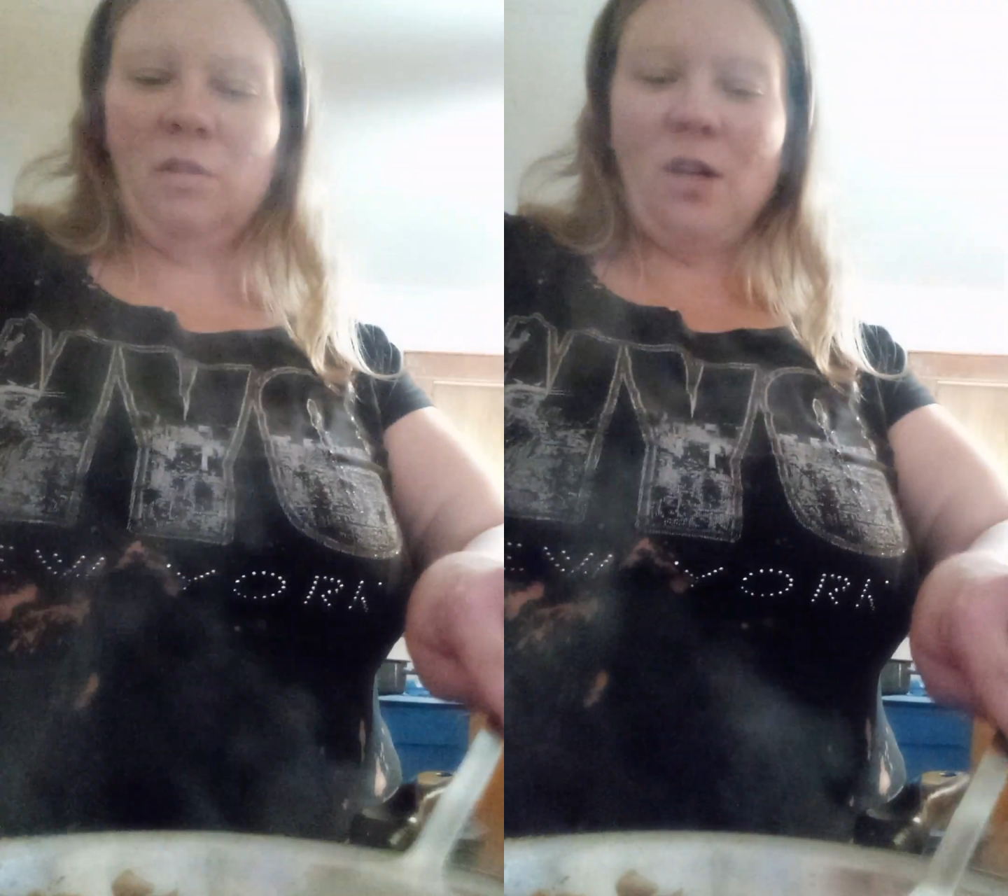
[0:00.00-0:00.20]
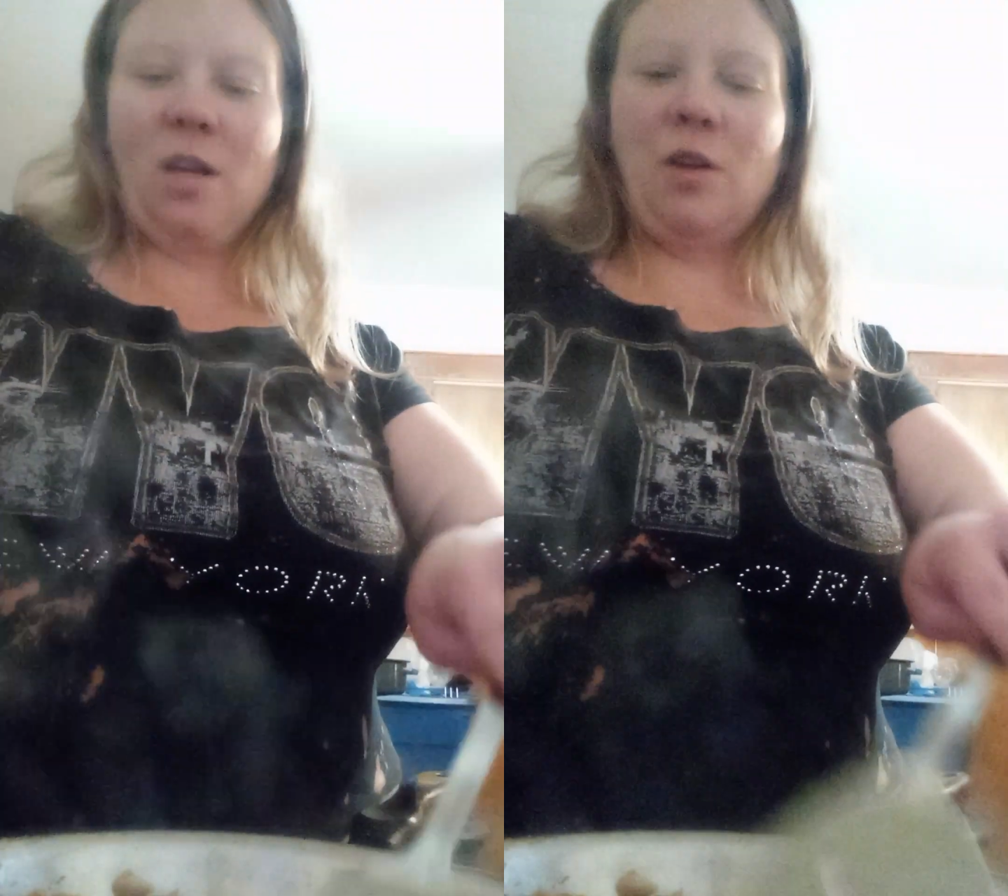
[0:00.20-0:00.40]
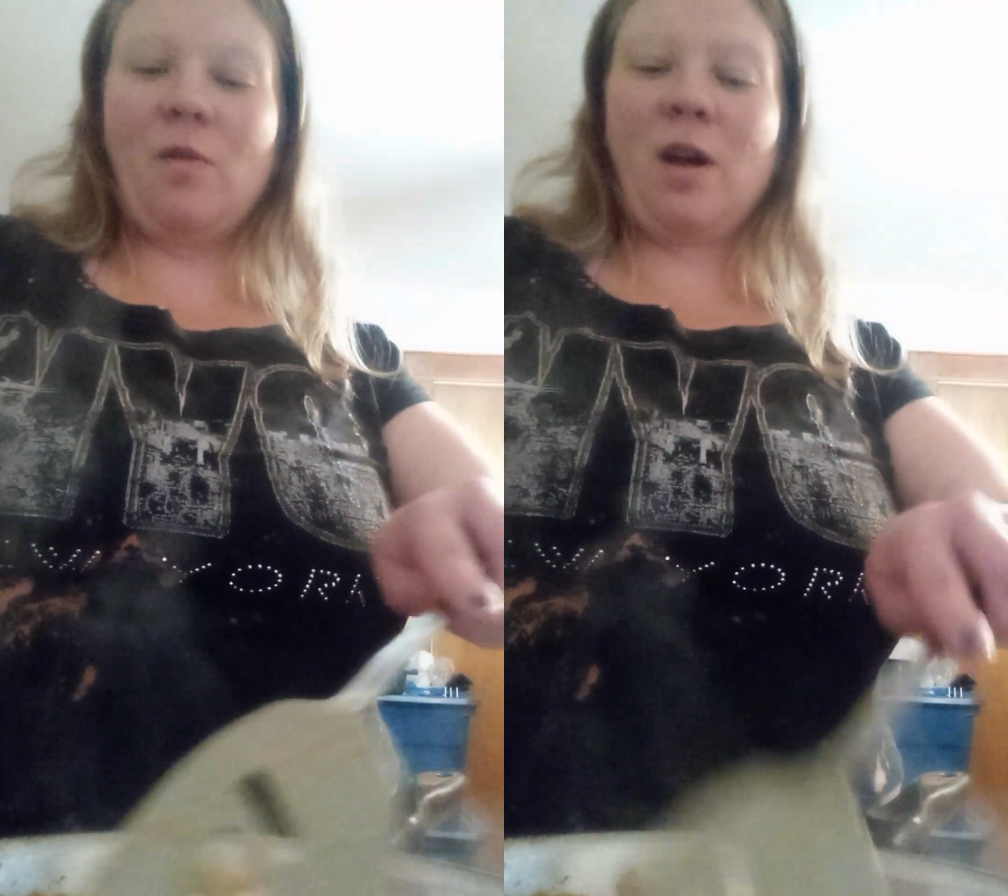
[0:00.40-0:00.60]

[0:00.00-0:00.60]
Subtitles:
I know